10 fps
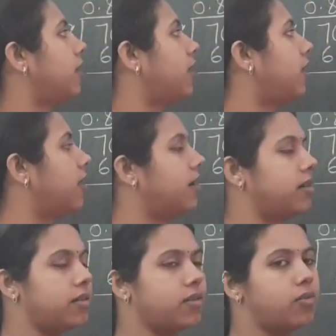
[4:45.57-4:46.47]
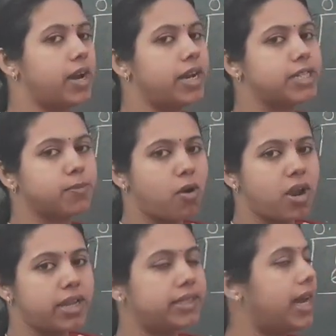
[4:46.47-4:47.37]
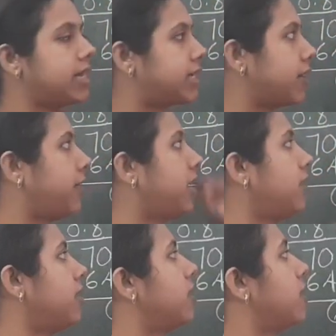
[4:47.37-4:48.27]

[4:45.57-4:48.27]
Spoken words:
Here 1 is smaller than 7,